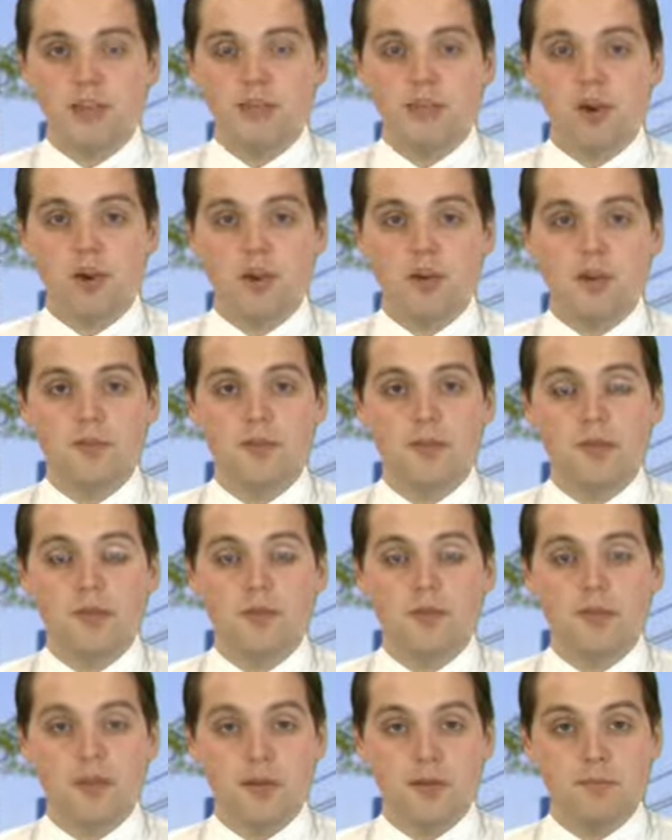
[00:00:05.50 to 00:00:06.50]
target for
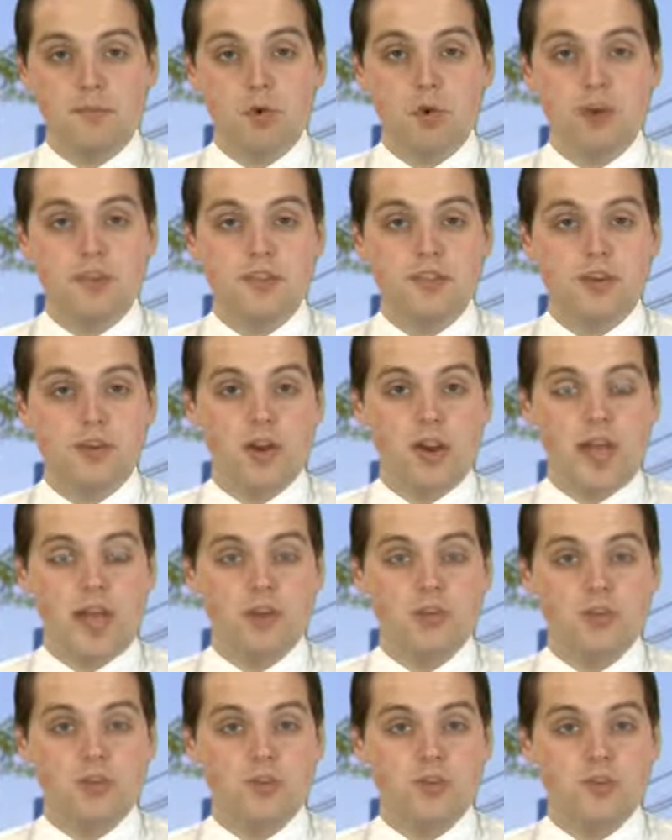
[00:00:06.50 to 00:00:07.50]
Philip Morris
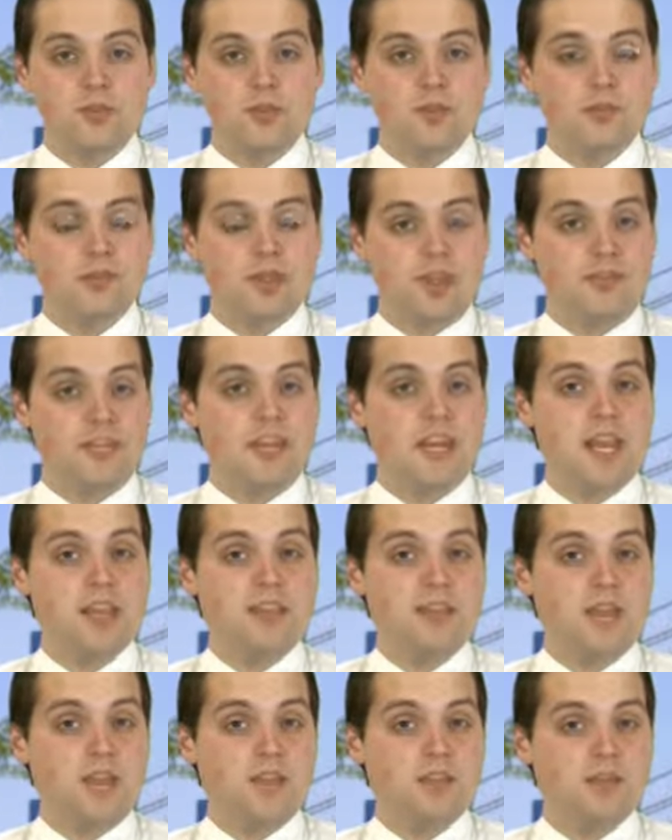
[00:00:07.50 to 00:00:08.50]
International to
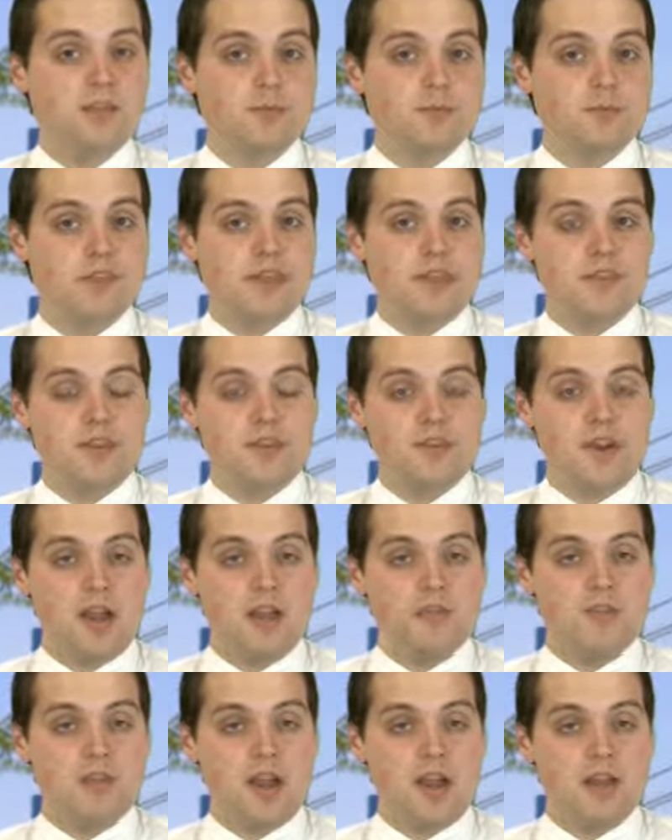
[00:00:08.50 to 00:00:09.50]
$78 from
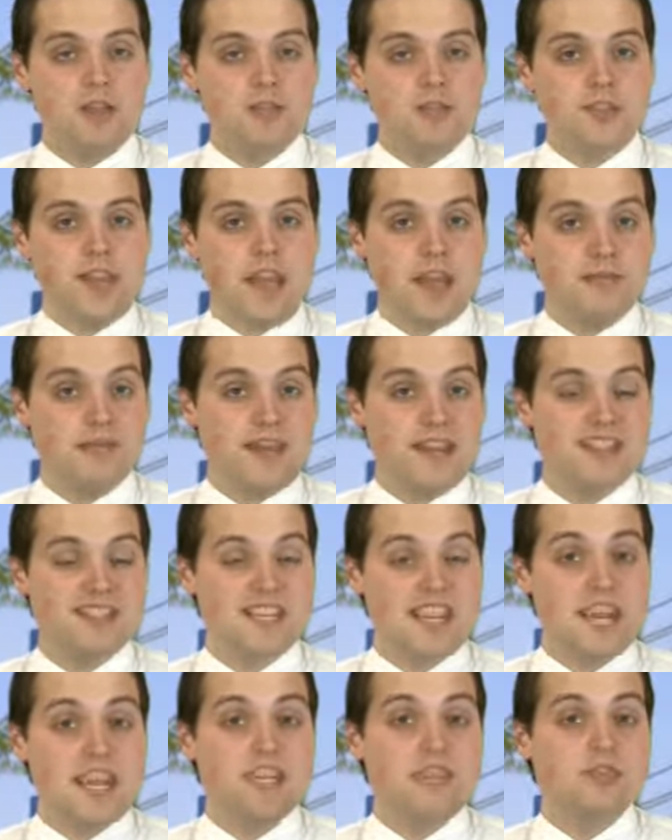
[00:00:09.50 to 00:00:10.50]
$75 and
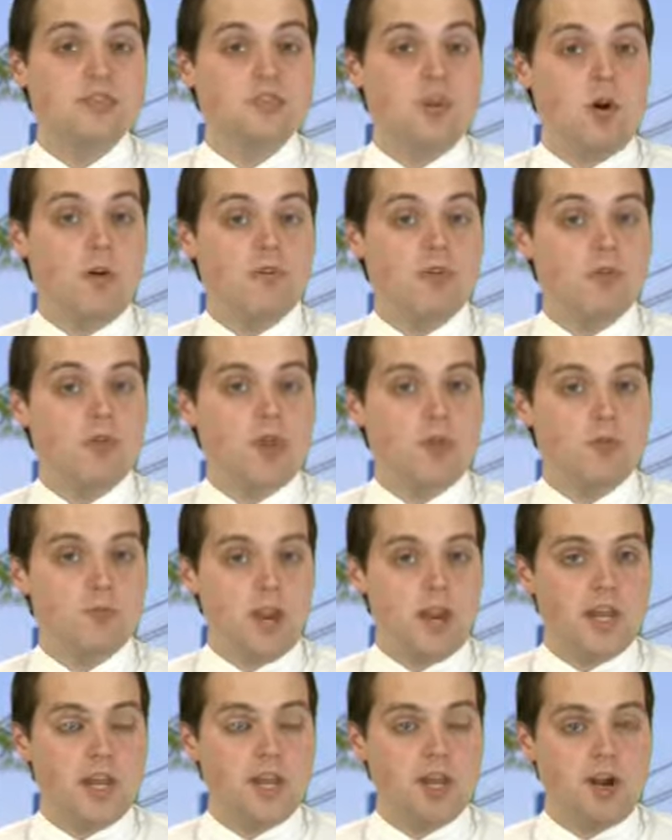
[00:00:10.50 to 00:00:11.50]
maintained its overweight
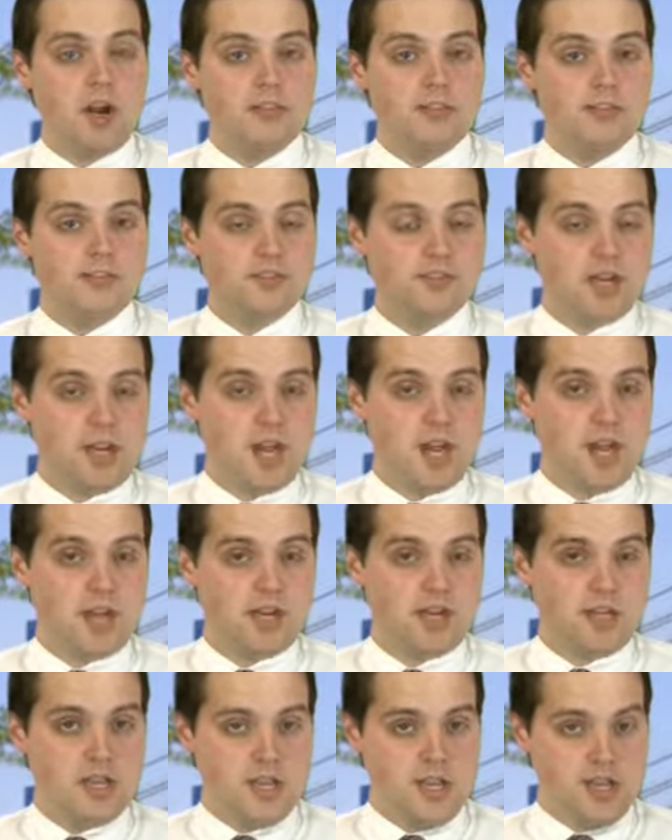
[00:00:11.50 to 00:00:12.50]
rating on the
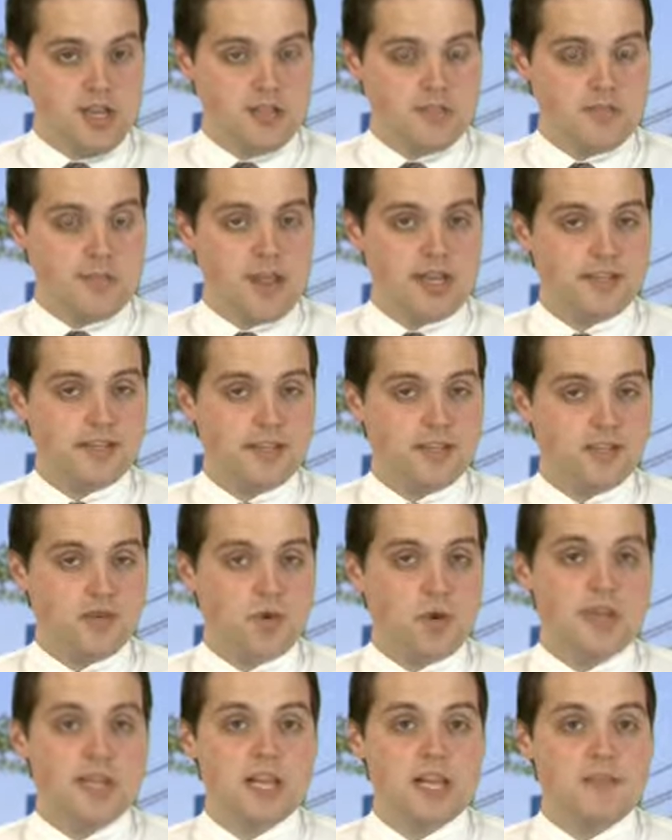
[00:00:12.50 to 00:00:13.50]
stock. The bank sees
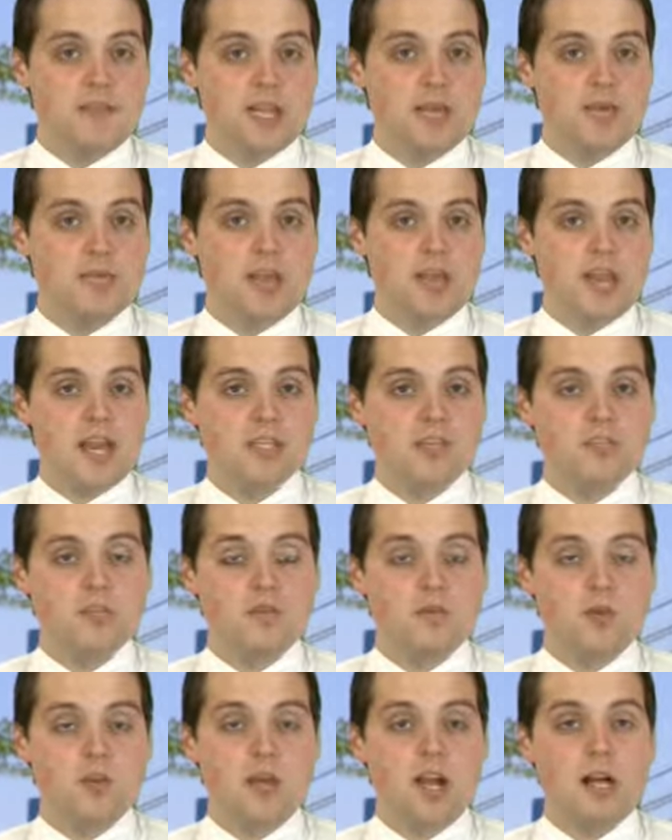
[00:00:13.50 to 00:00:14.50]
2011 EPS of
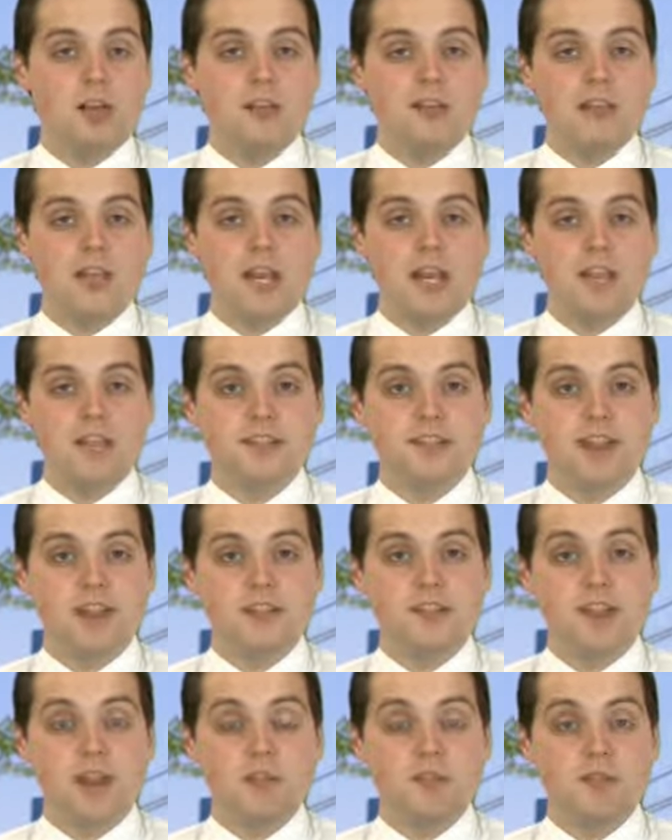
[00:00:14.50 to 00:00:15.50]

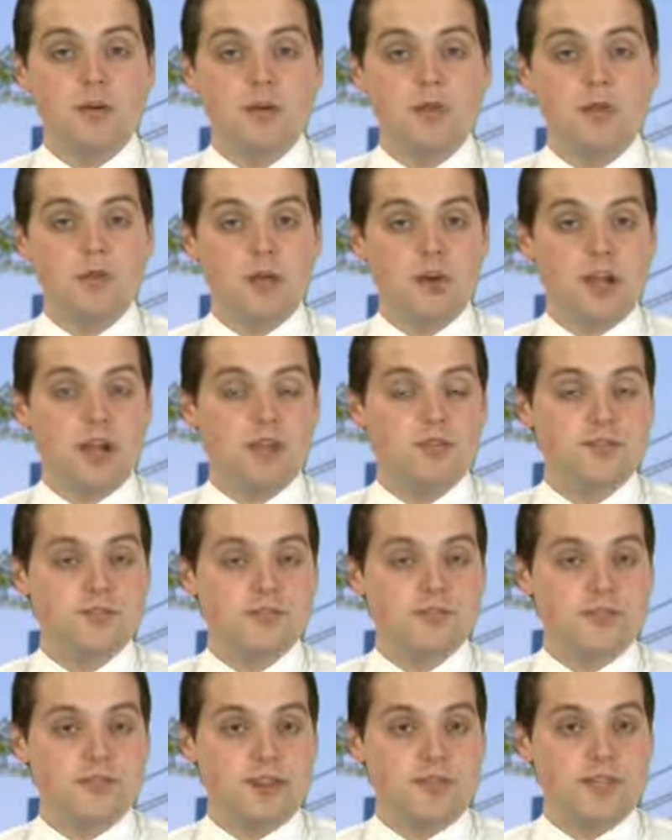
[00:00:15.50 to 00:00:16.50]
$4.80, up from
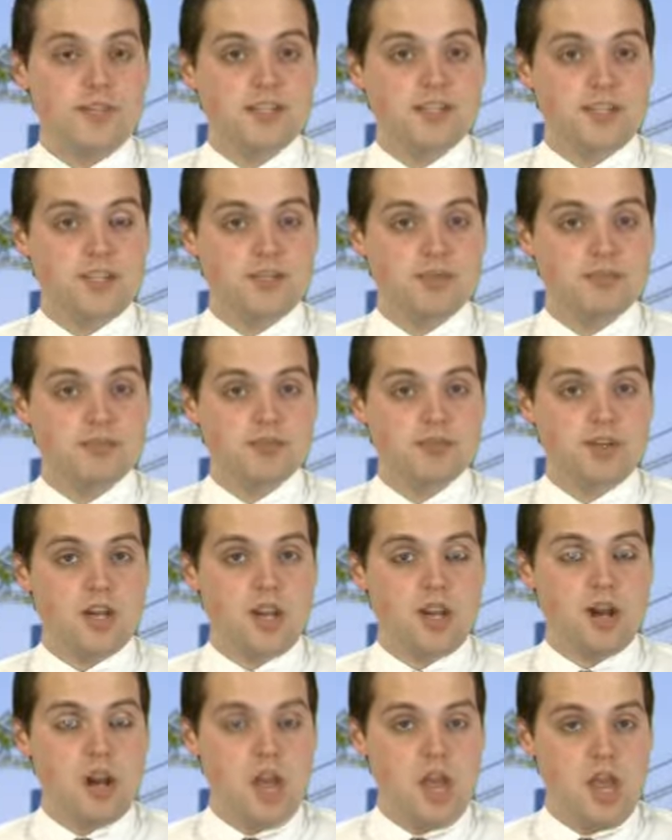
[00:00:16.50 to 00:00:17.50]
$4.70 per
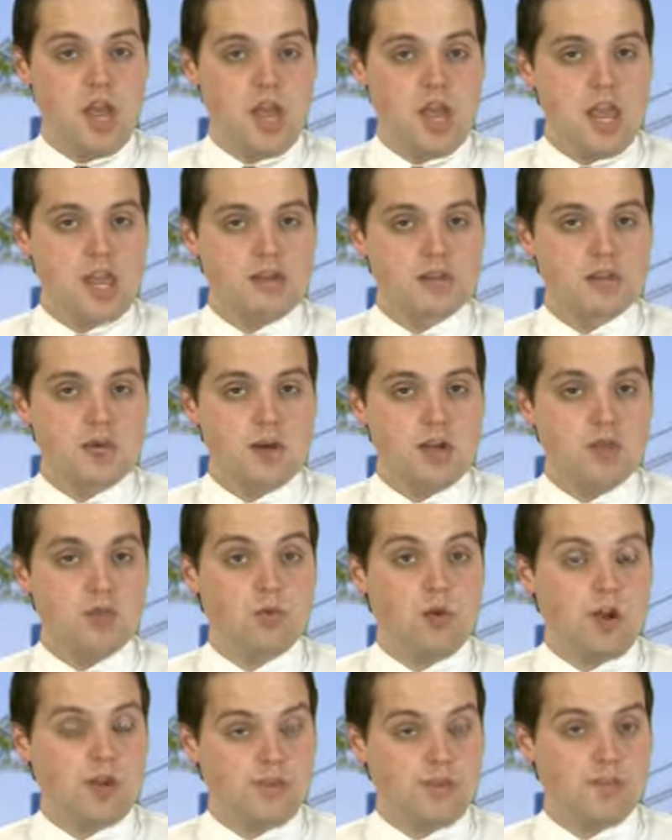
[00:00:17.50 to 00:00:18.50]
share, and
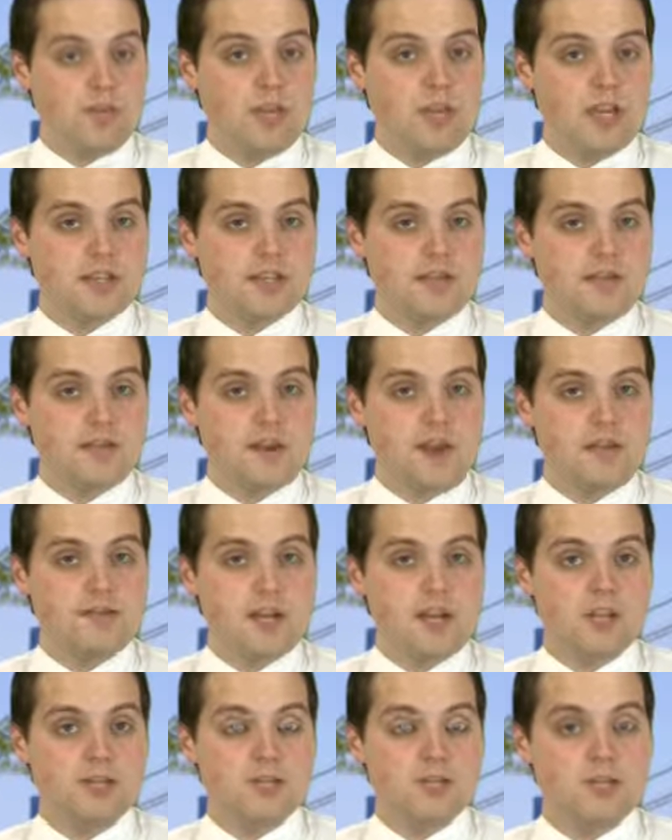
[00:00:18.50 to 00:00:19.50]
2012 EPS of
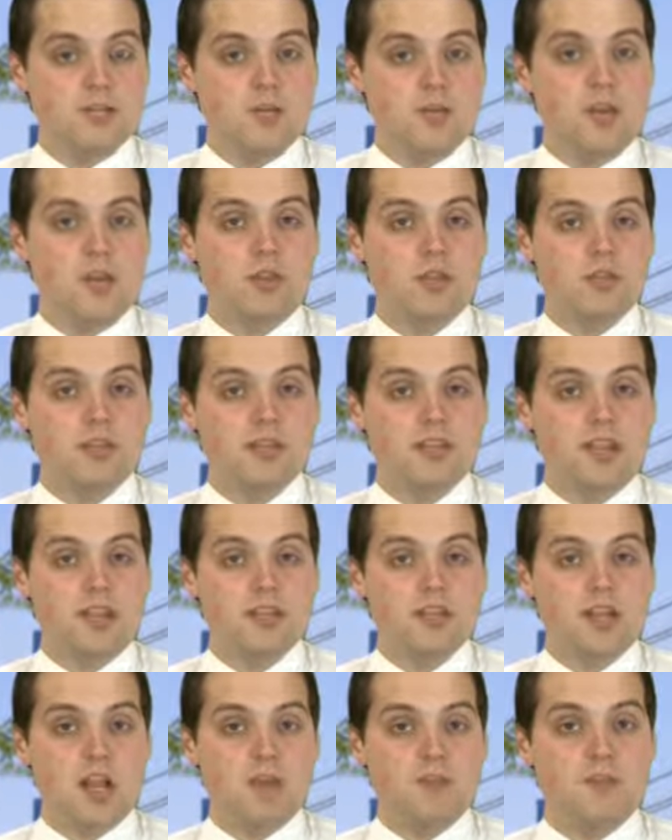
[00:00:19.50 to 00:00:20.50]

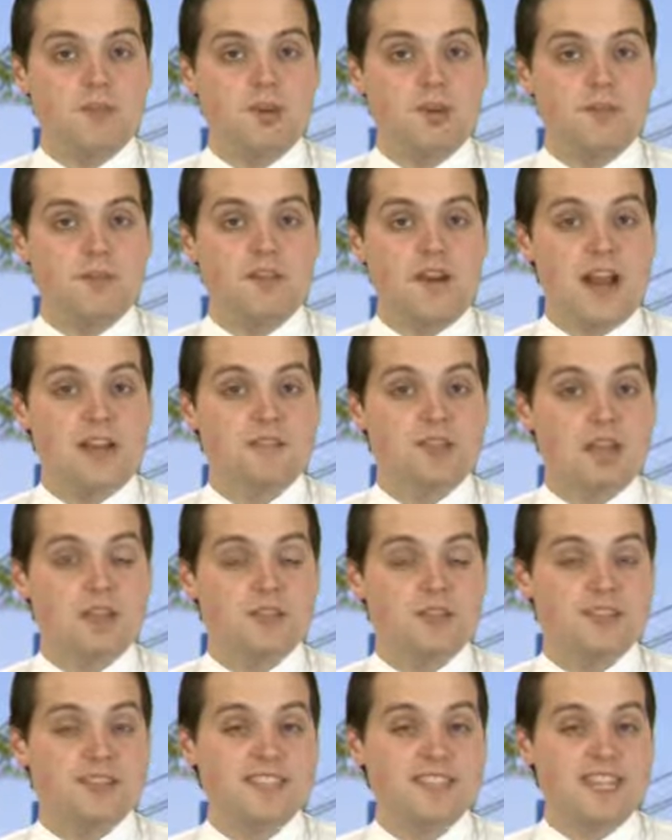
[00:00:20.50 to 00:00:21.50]
$5.23, up from
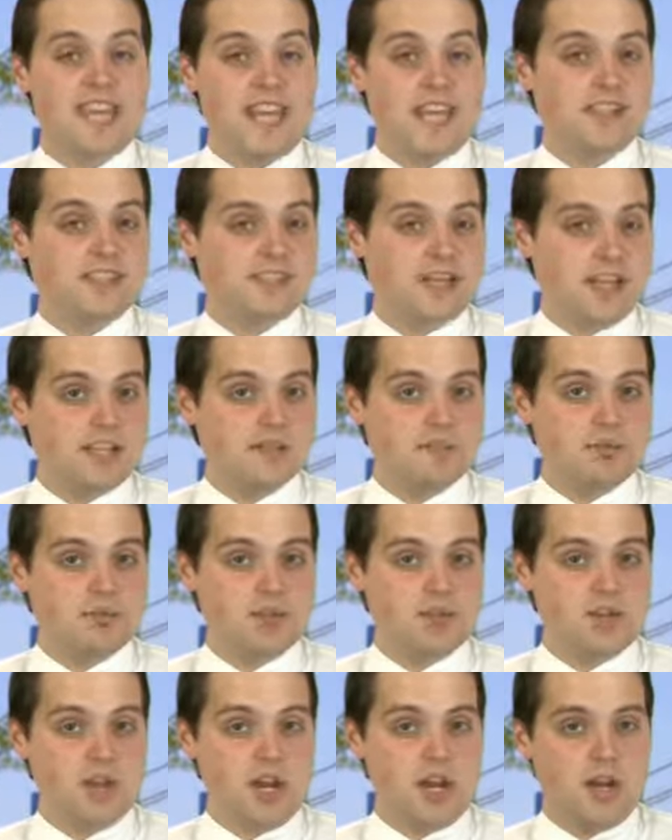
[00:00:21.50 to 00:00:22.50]
$5.10 per
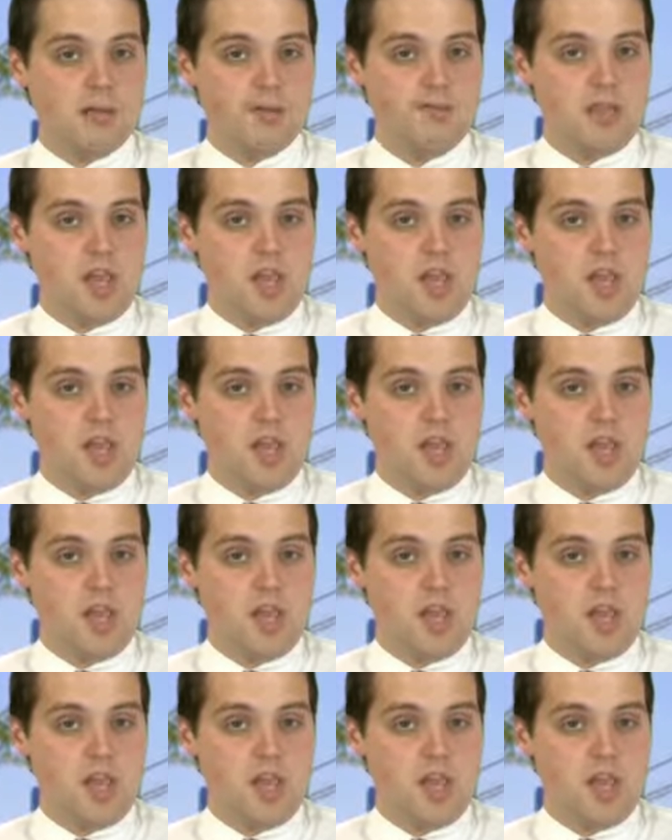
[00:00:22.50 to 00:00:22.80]
share.